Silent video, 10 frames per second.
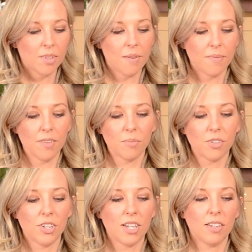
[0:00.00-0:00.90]
off of your
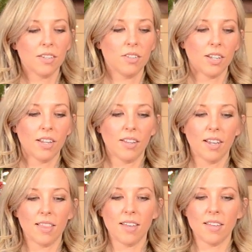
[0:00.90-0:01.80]
machine, looking
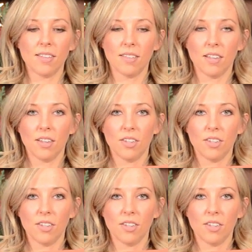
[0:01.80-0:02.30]
like this,